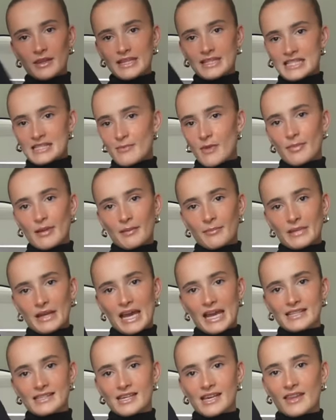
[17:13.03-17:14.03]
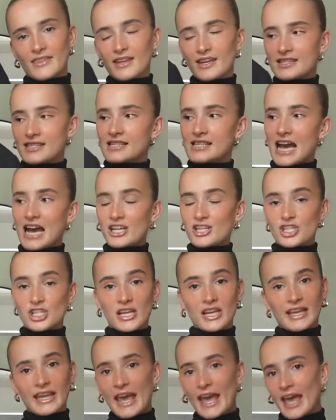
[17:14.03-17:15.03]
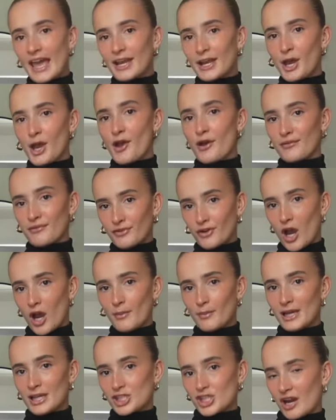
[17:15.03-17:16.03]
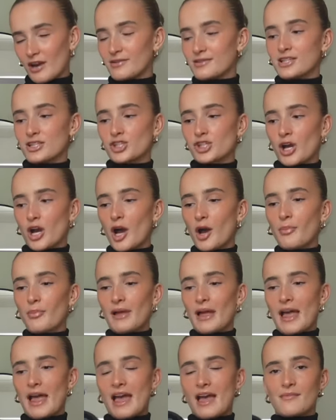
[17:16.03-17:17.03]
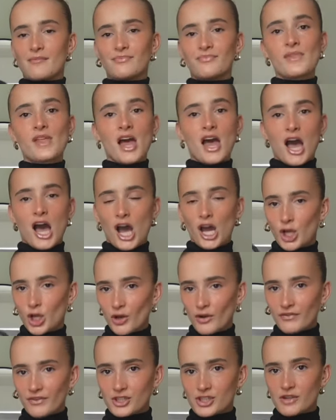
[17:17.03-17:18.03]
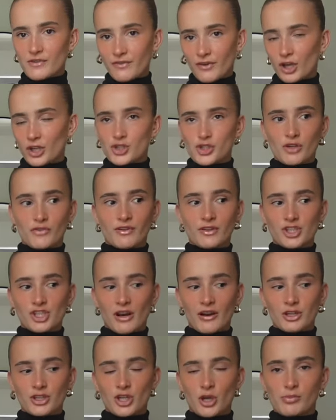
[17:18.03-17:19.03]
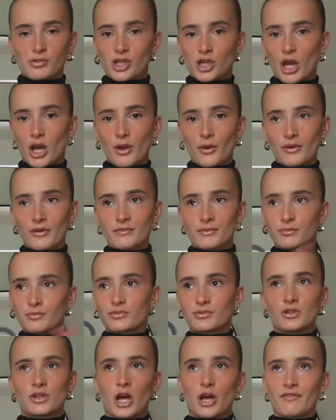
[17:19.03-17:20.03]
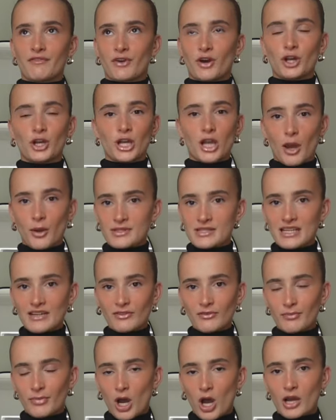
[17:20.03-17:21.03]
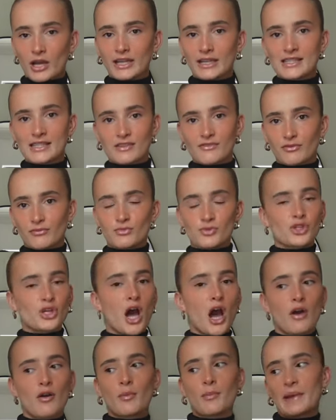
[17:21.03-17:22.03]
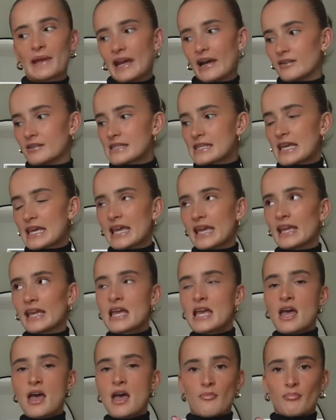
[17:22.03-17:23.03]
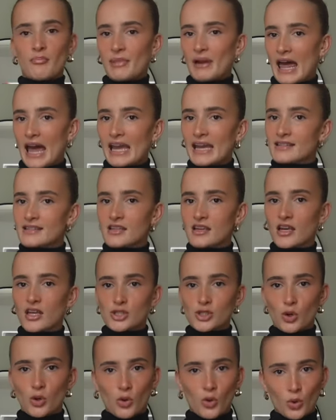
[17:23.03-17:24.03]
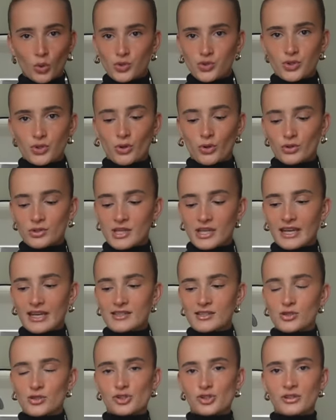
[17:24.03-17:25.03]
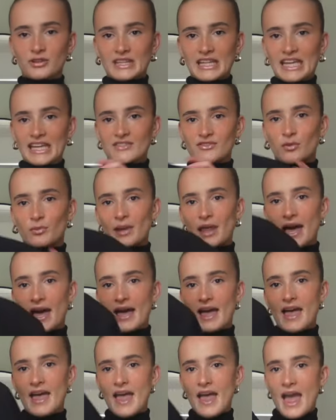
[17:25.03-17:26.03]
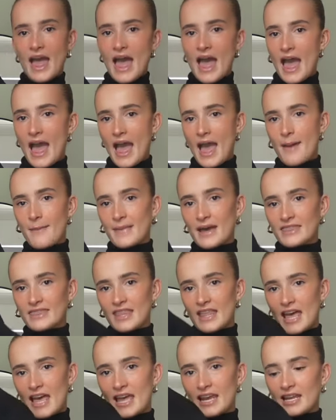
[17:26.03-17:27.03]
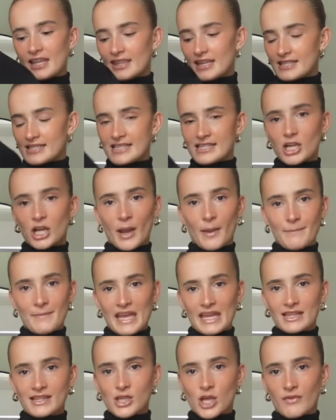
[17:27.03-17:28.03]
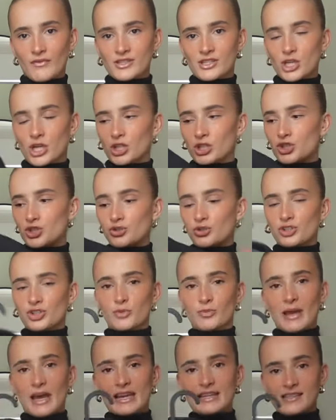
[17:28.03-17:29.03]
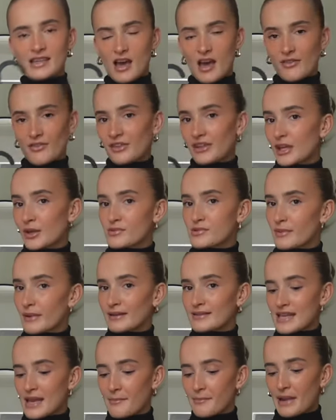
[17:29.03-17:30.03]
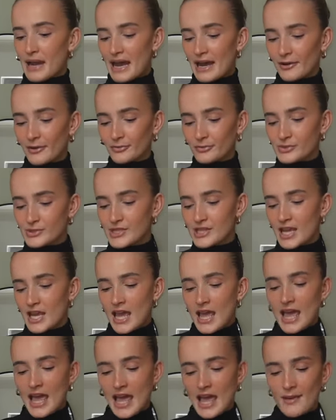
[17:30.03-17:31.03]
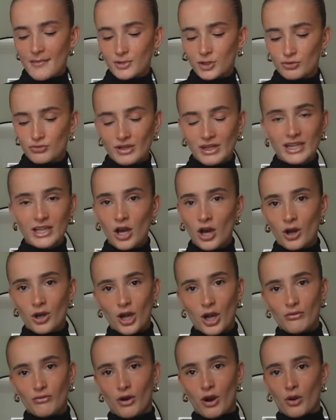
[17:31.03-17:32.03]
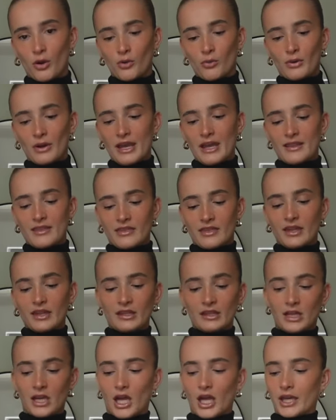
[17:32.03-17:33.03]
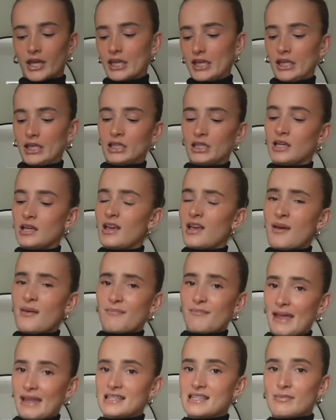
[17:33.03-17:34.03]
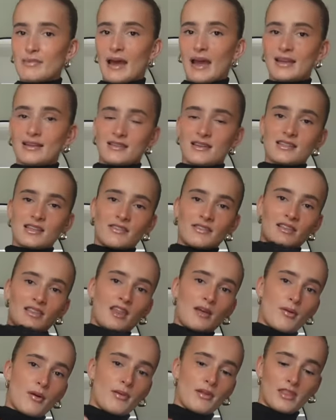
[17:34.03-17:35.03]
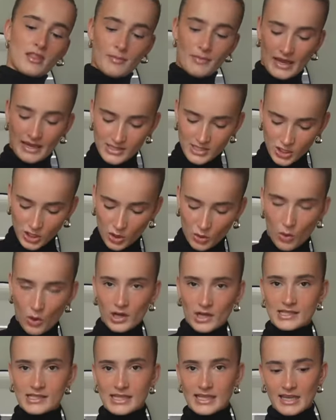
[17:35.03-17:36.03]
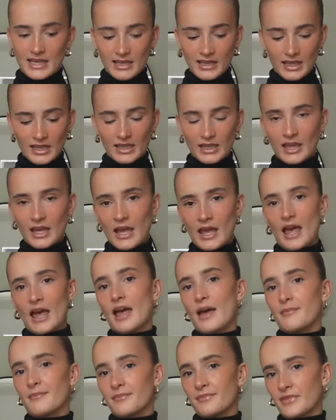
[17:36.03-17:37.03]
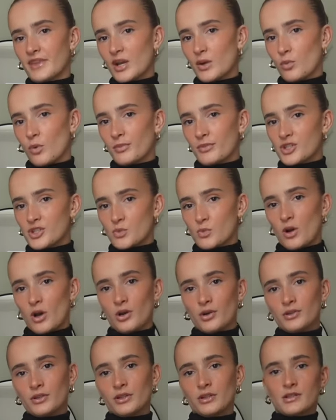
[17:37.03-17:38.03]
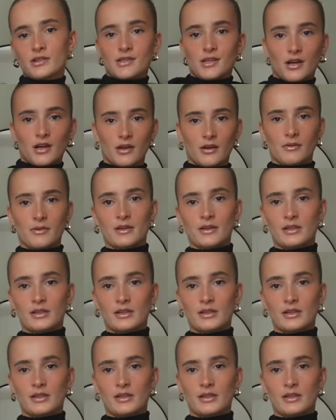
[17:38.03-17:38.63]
this is my black blazer. This is actually again from a charity shop. I love to find stuff in charity shops. I go and like find loads of different bargains from Zara, PLT, blazers, all sorts. I get such good things from there. And then this is like a men's oversized structured blazer. I think it was about £10. You really can't go wrong with like men's blazers. I think they're probably the best quality than a woman's one. So